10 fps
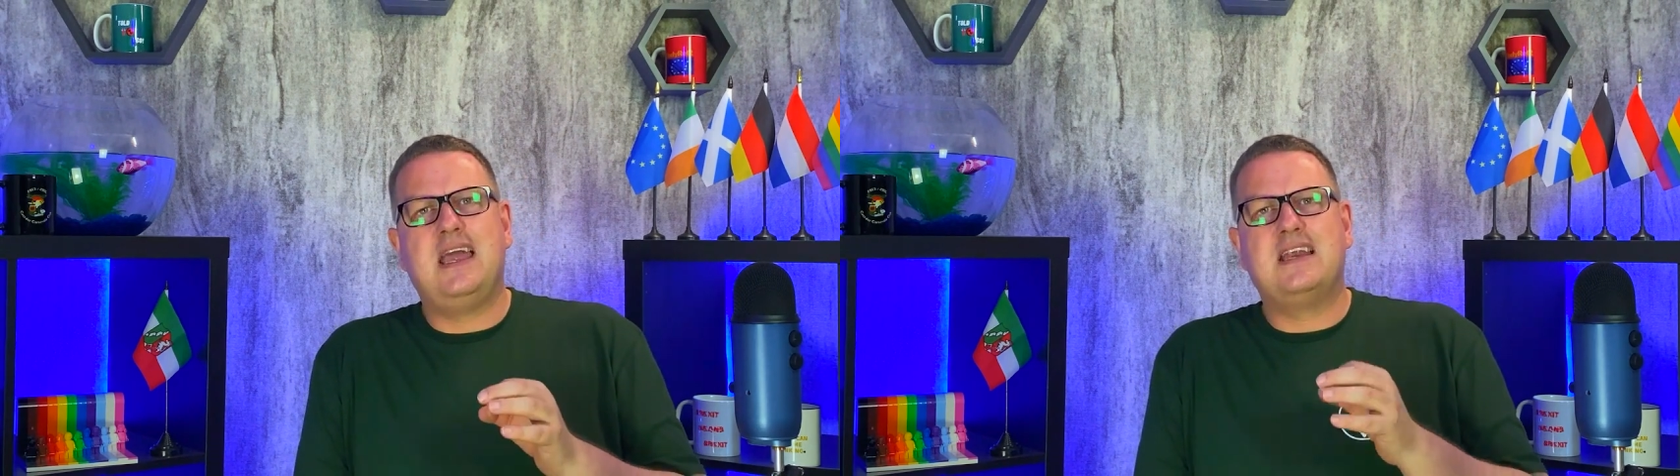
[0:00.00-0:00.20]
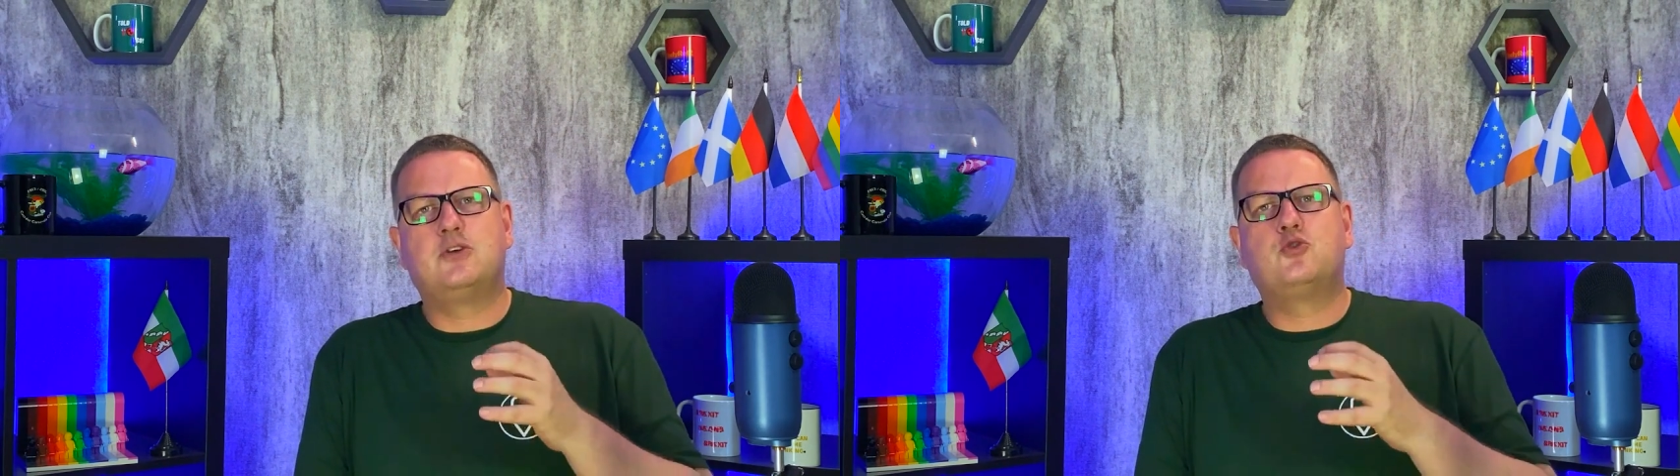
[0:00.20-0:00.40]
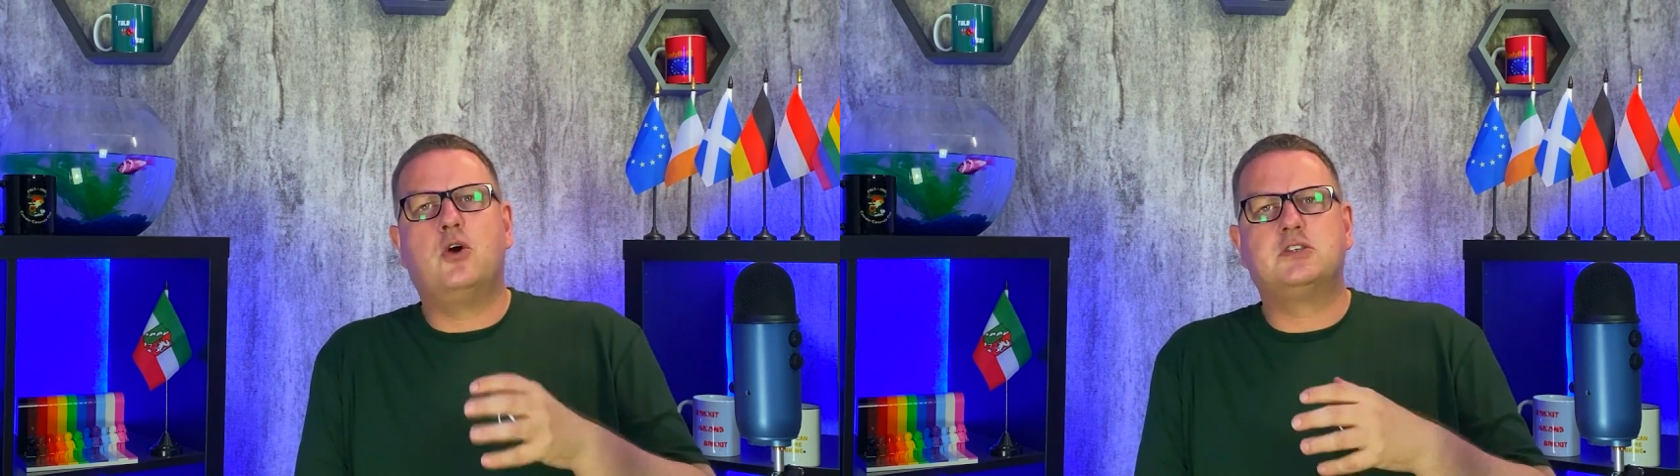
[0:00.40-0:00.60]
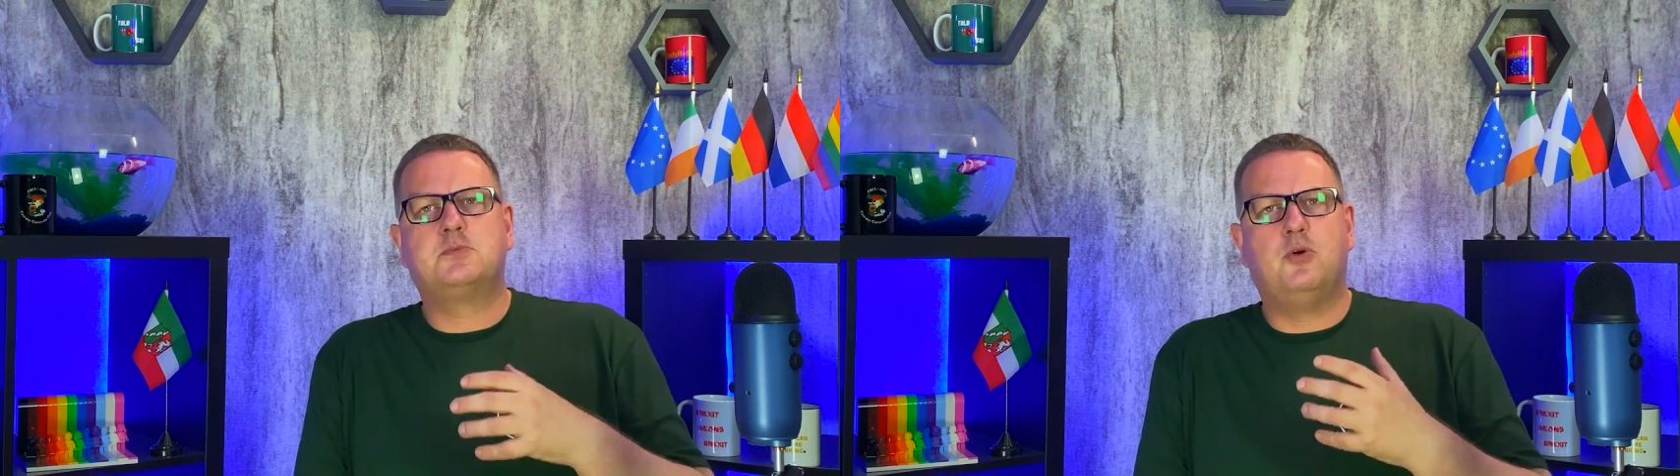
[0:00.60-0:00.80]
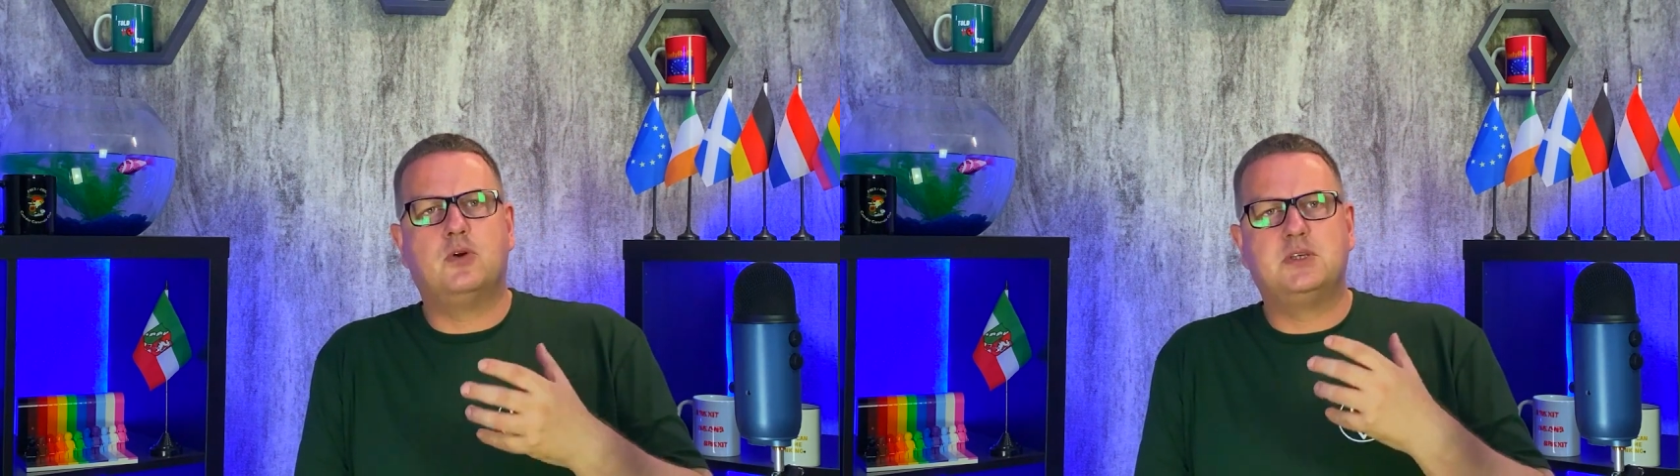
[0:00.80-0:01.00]
at
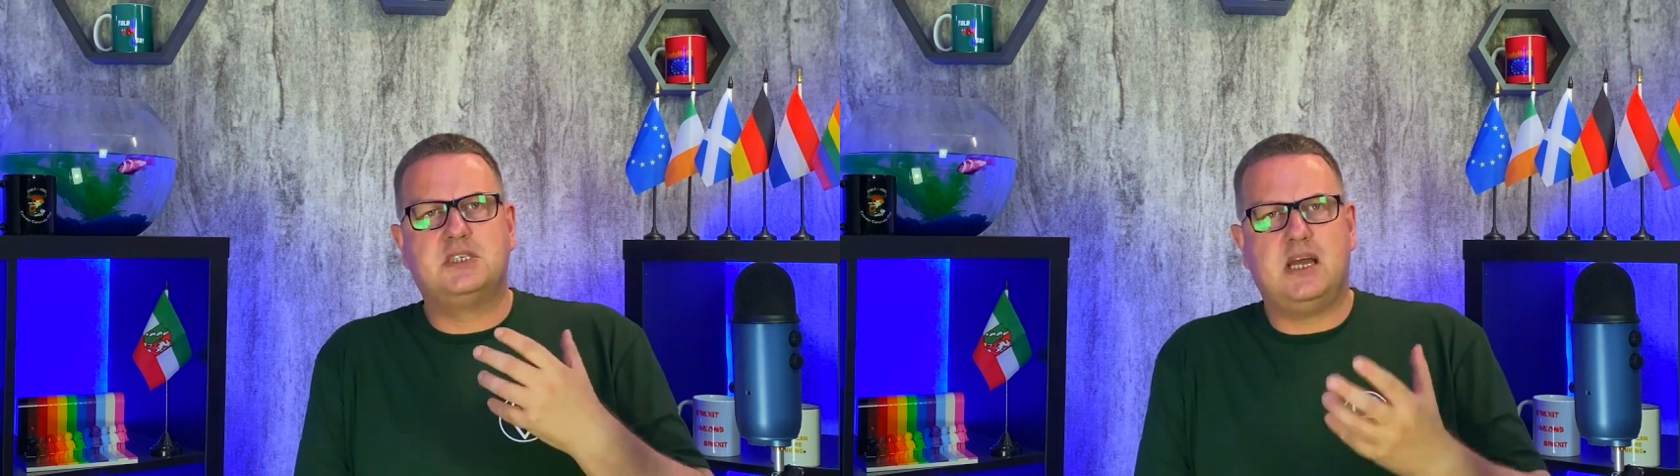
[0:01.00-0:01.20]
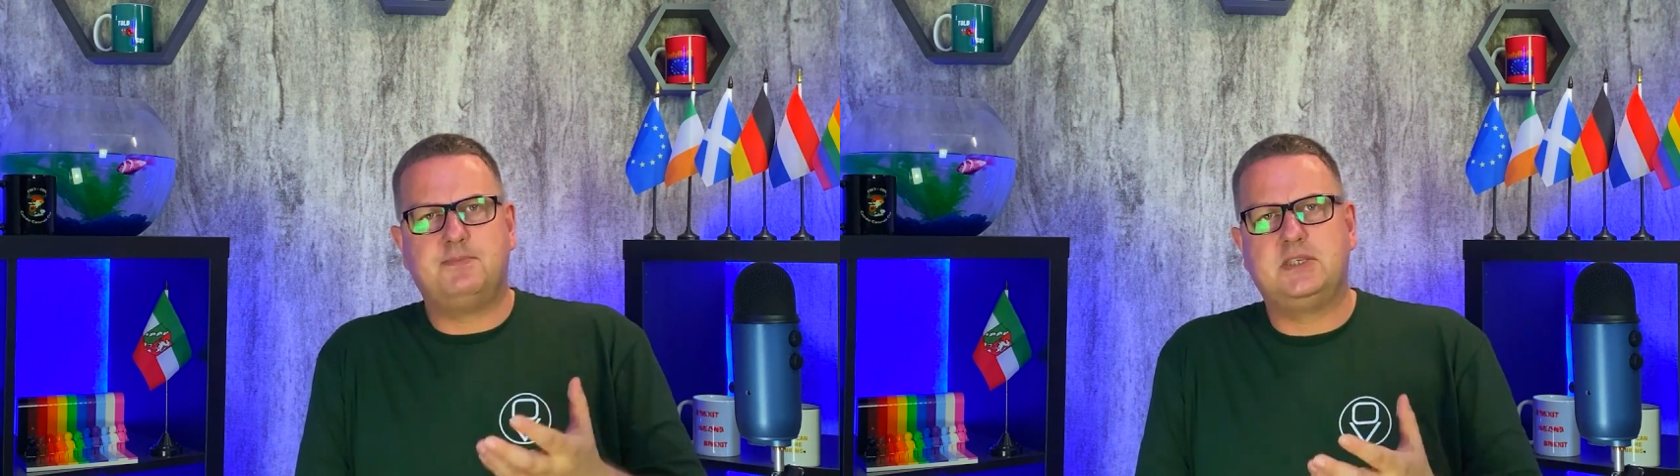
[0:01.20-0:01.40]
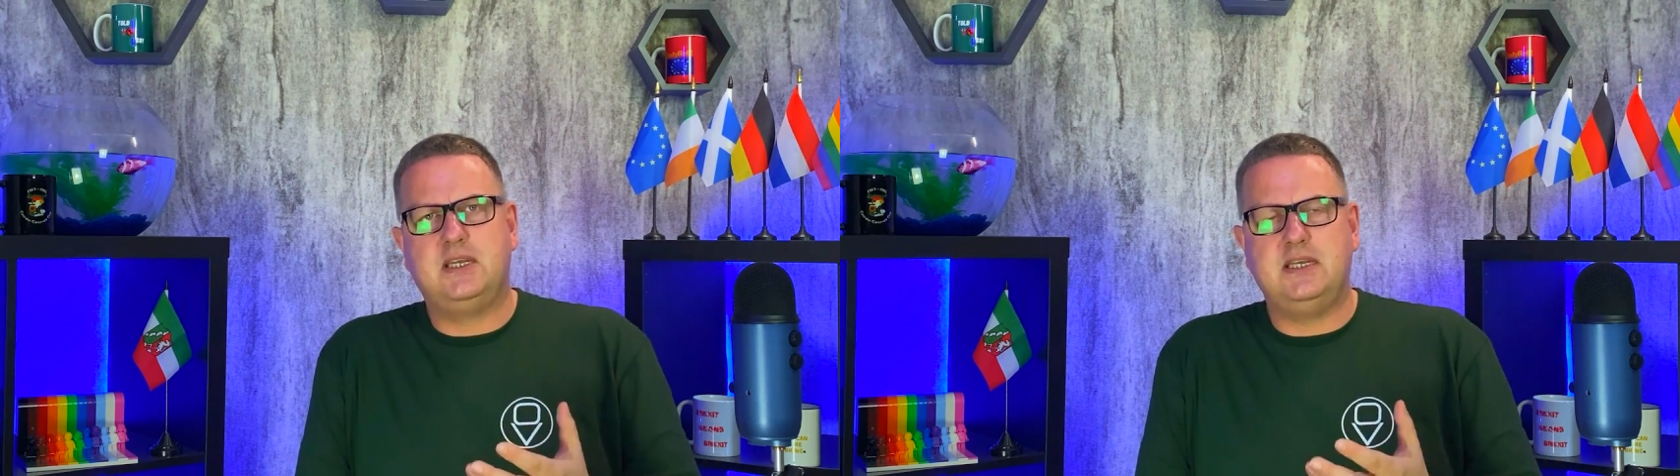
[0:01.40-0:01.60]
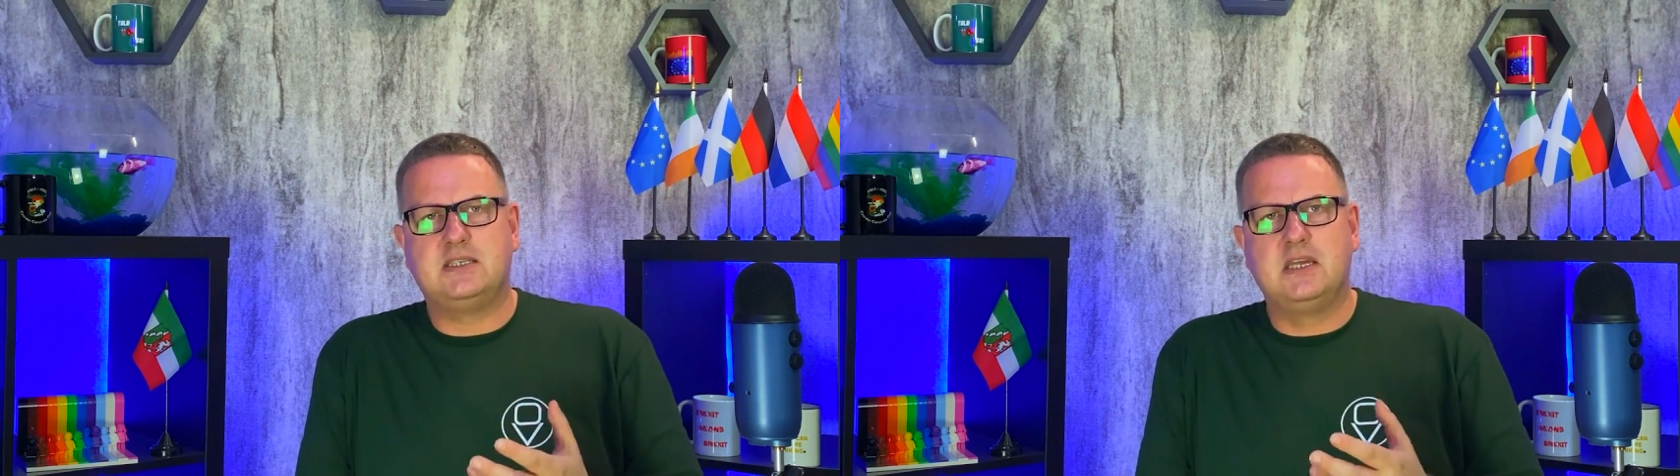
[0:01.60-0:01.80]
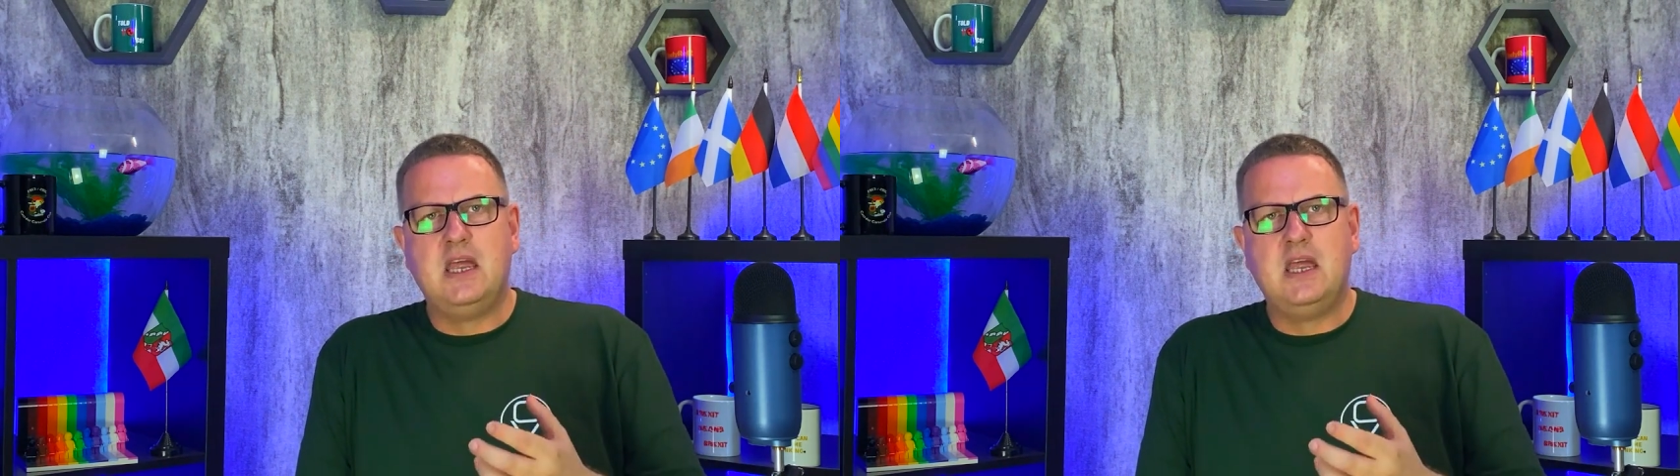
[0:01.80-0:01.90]
cross-border subsidies